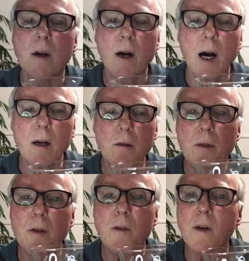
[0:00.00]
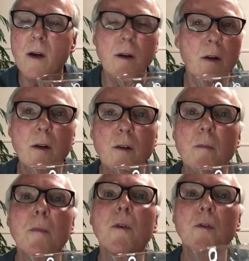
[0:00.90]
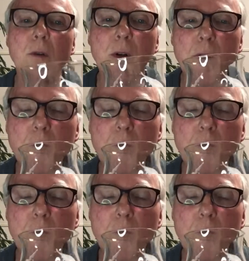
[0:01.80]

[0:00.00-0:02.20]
of this, it's a mystery.